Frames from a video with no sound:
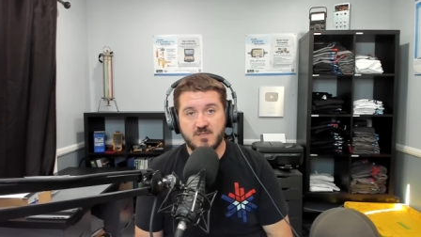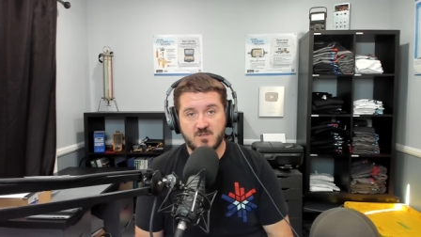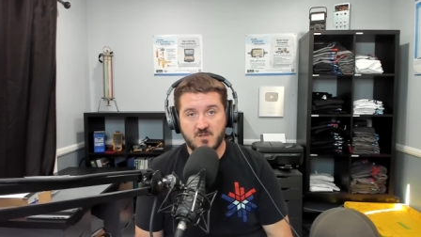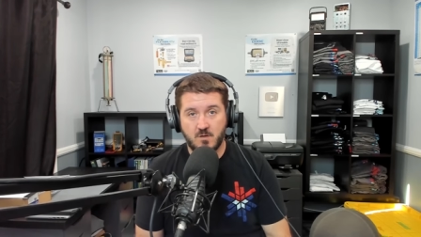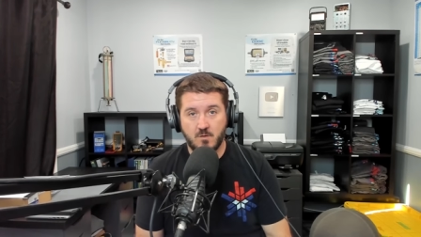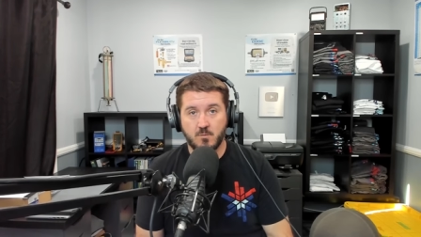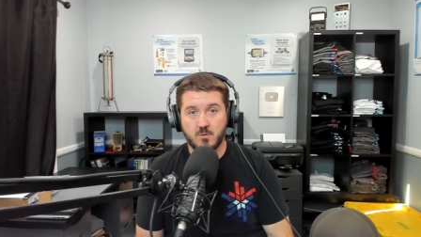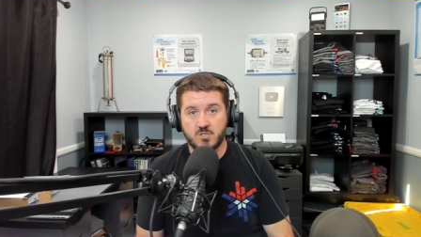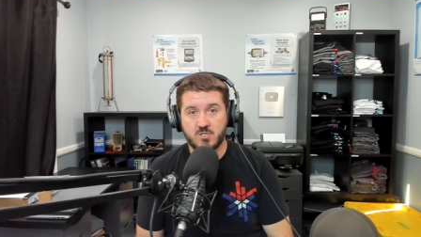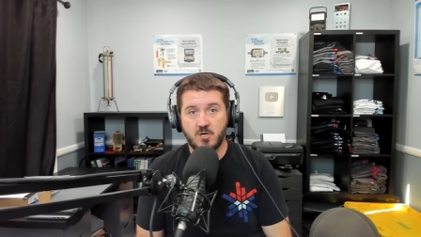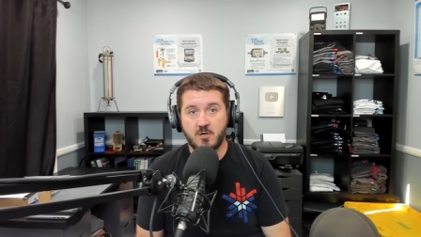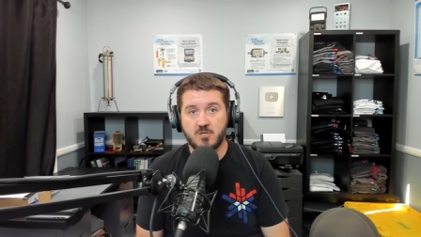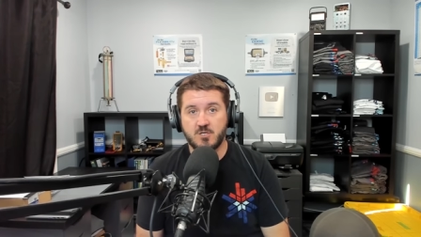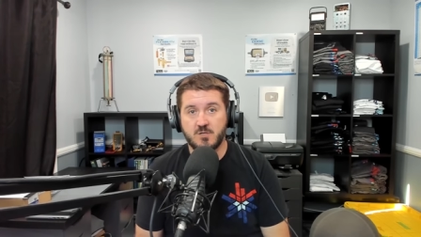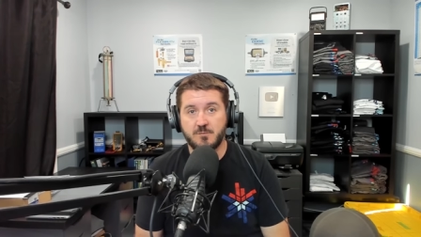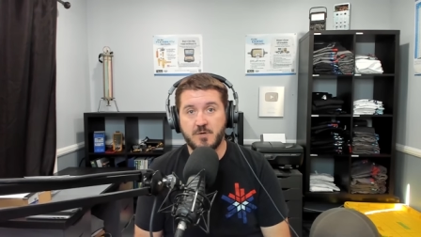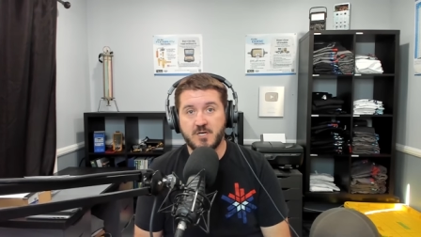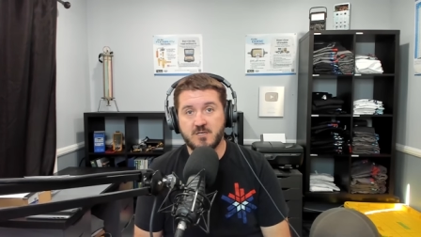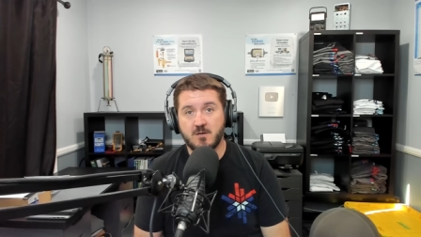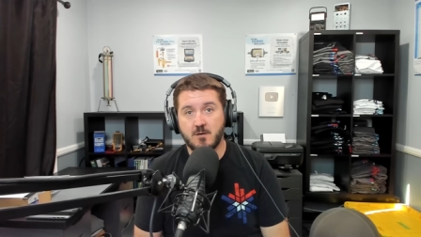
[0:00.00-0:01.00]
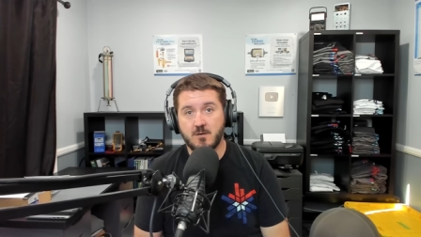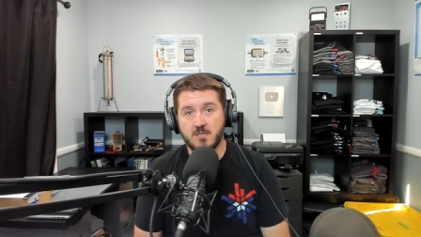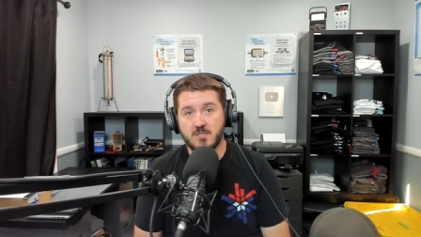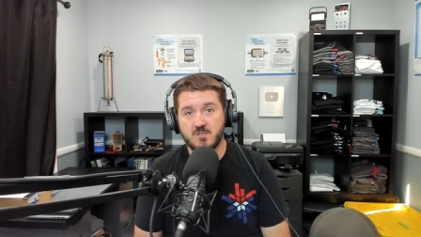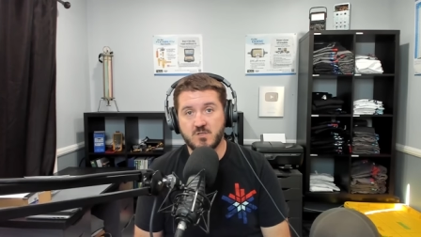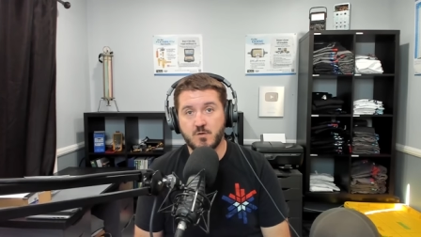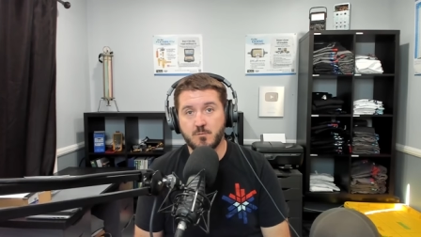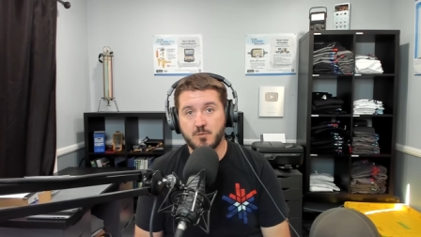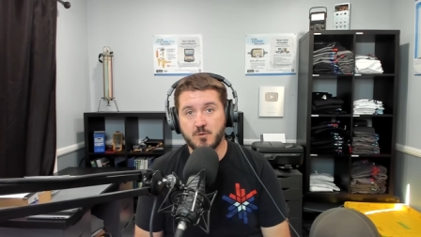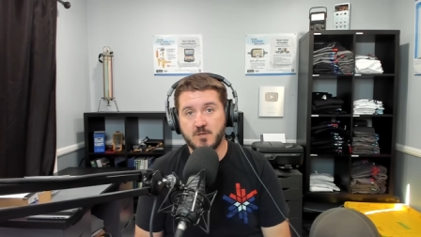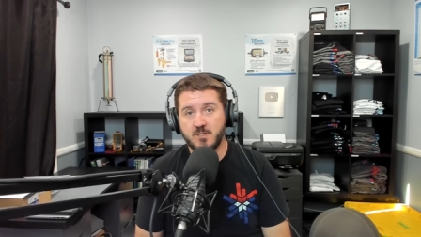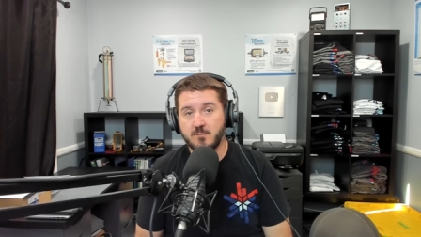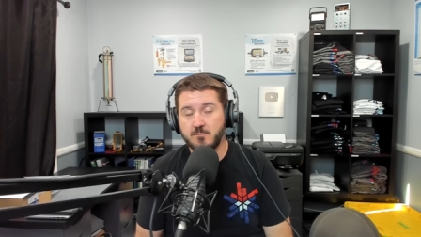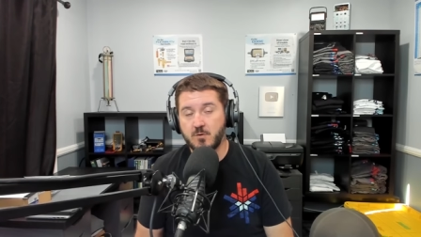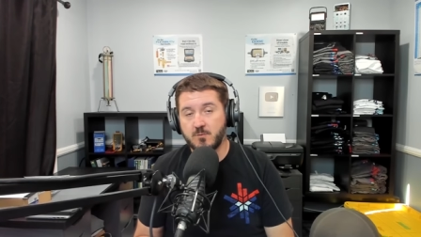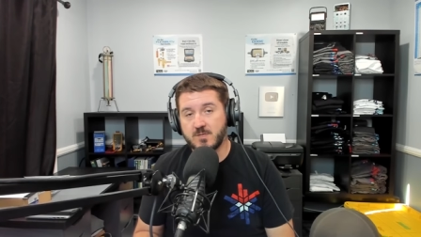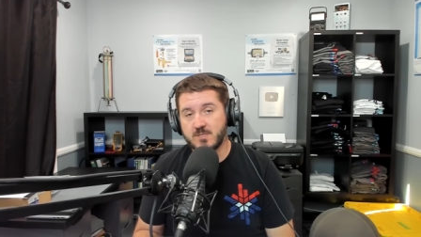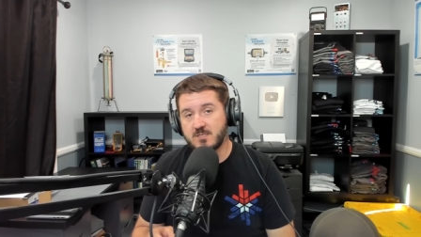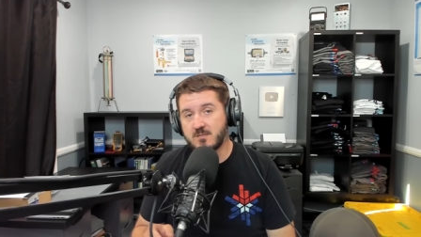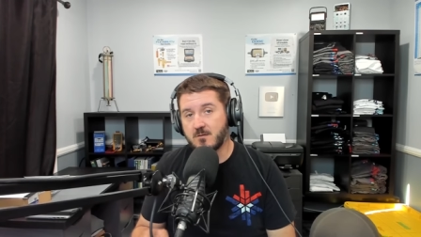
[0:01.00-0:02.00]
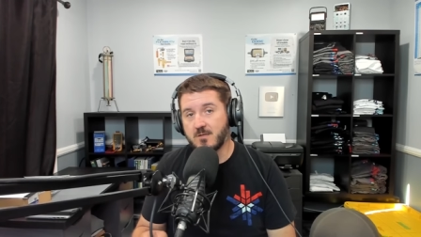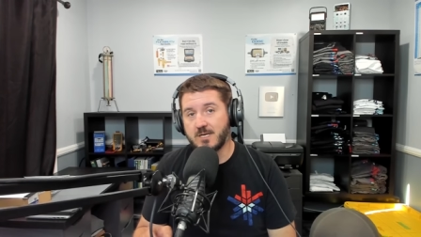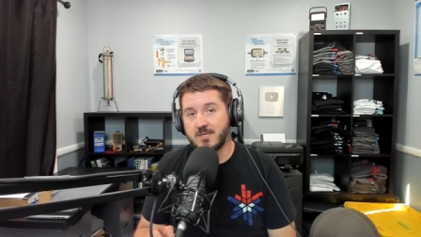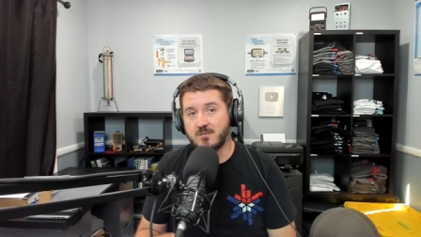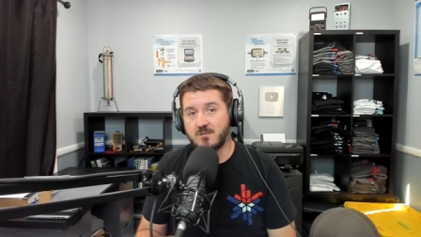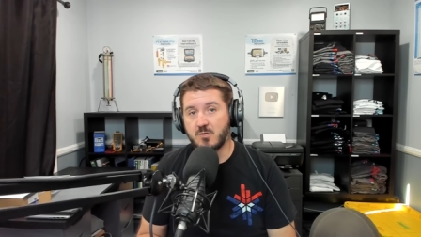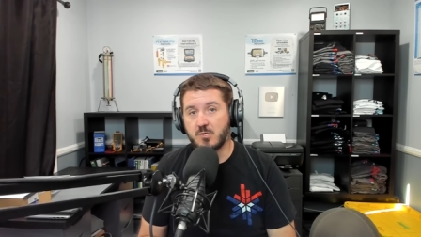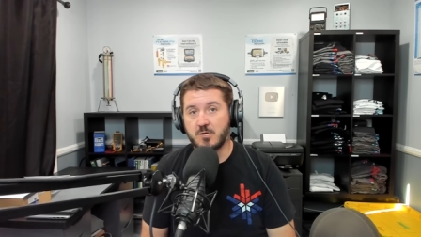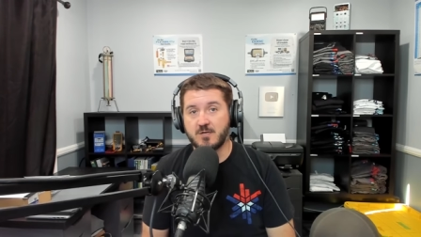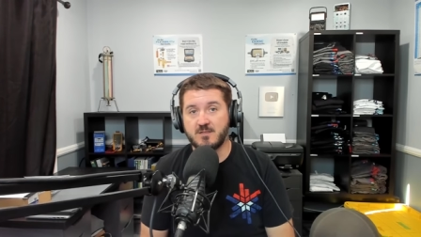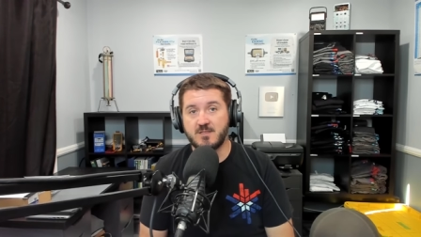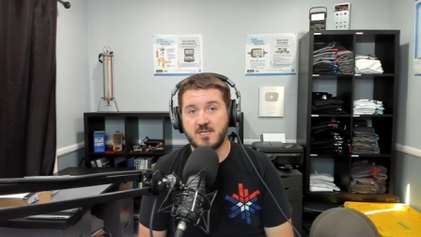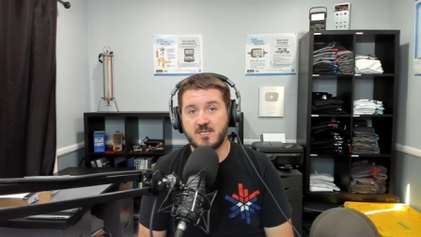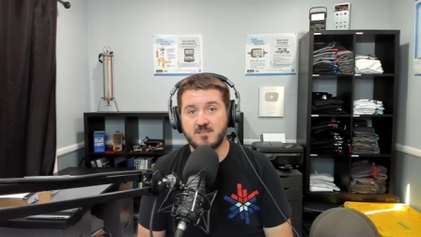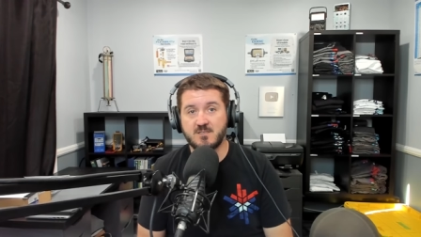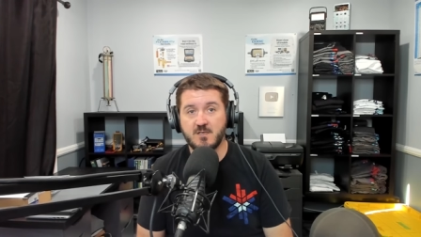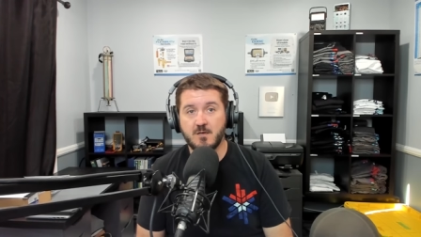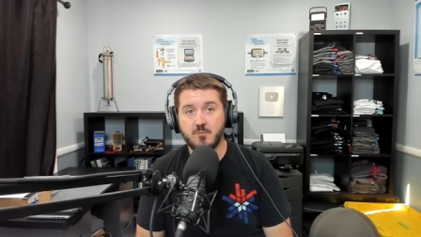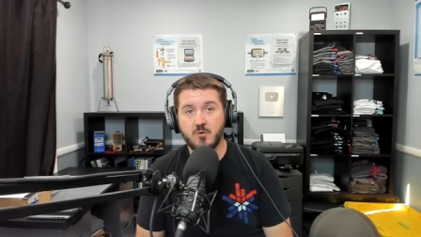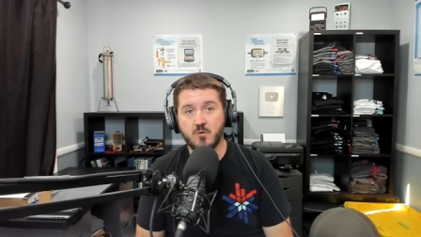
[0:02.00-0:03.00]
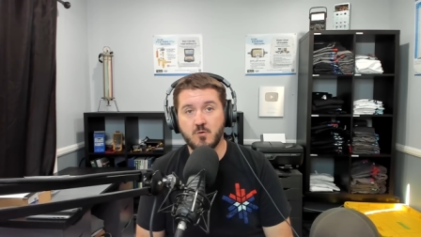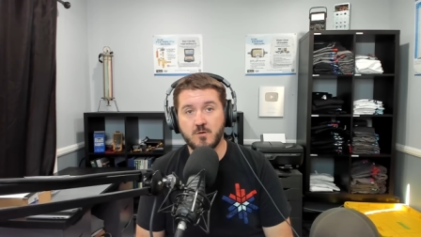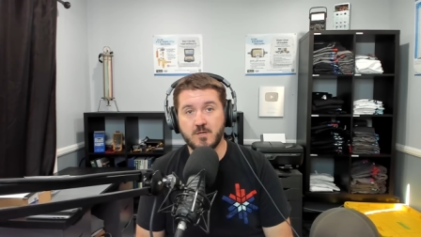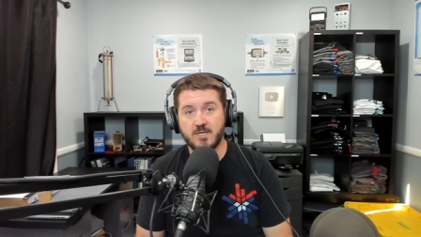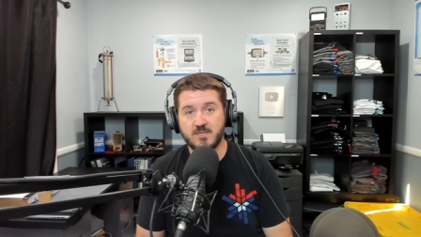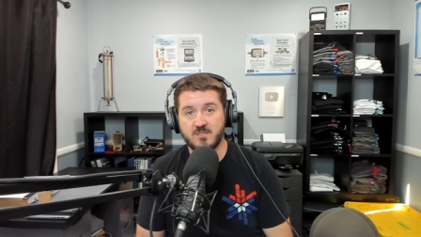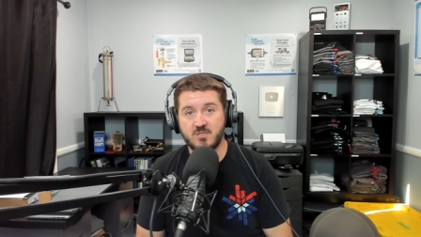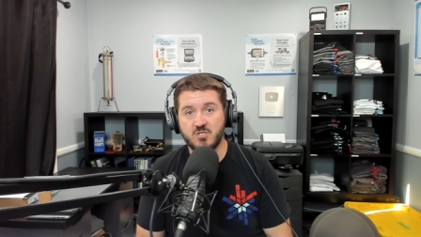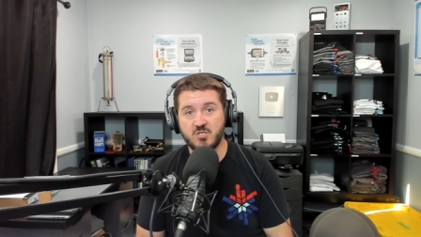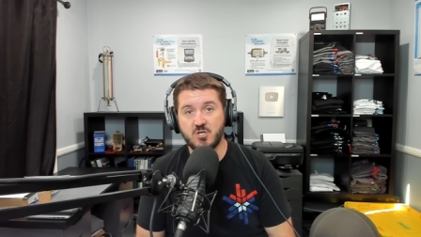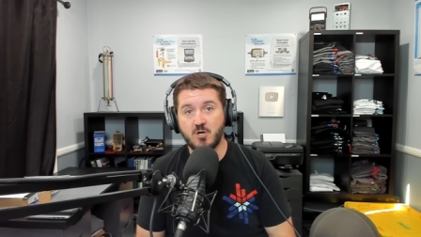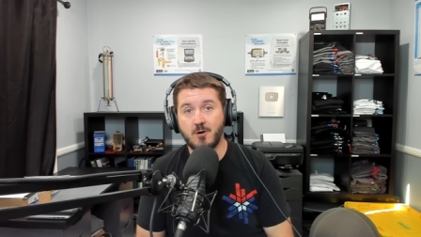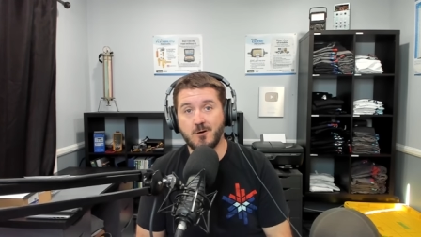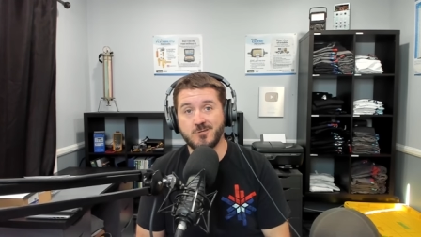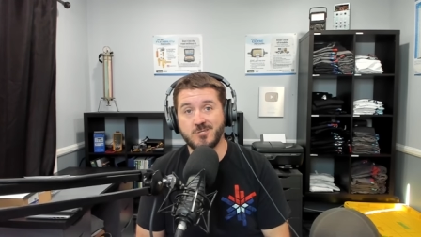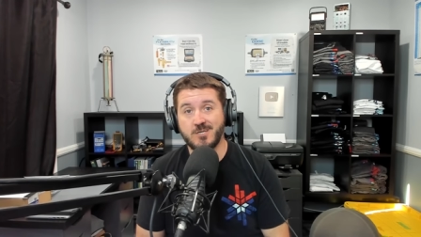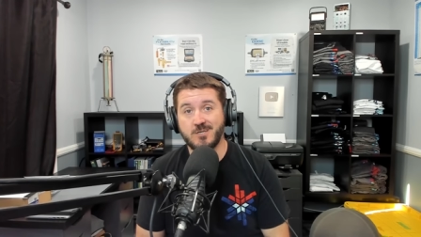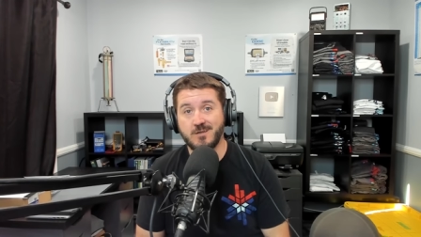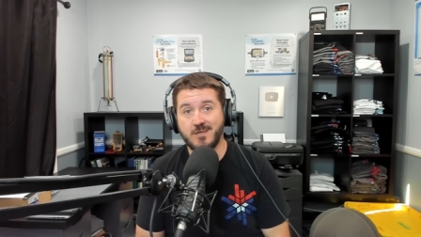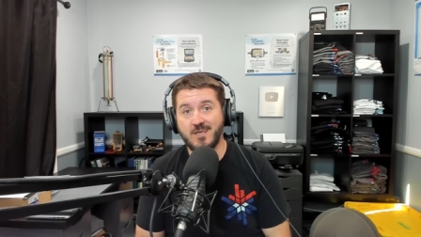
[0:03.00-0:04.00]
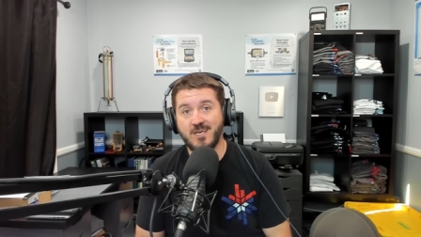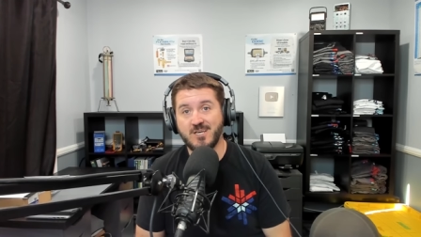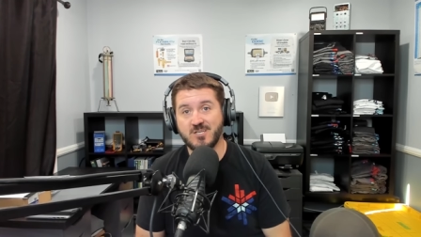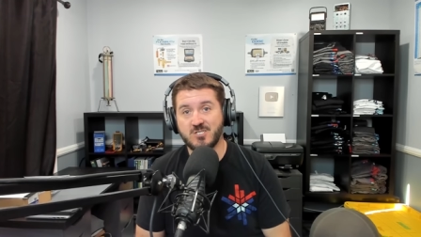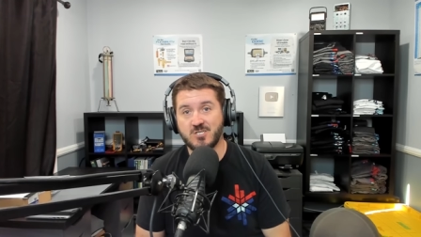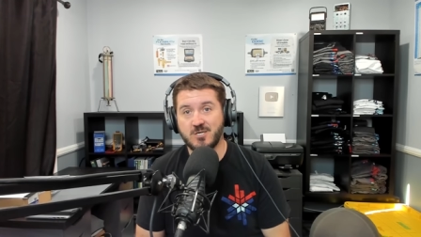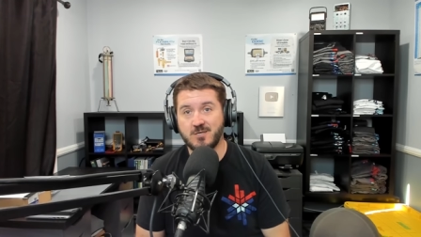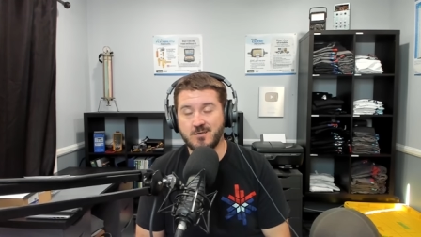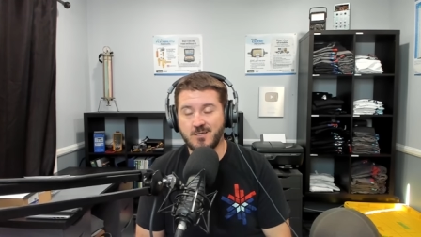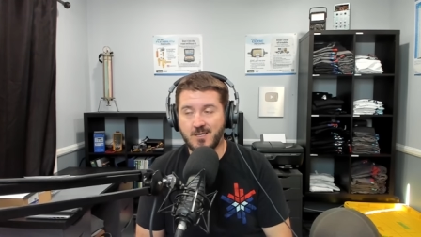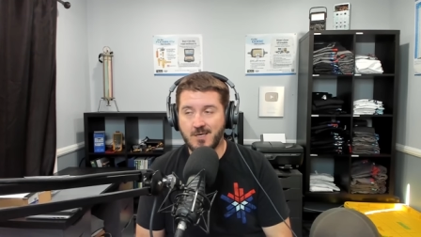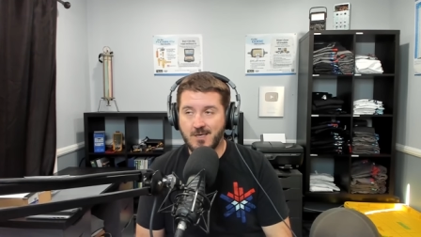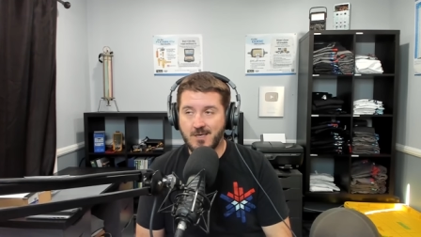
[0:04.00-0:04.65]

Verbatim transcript: so we're charging by target superheat, but we still like to look at that subcooling as a charge indication.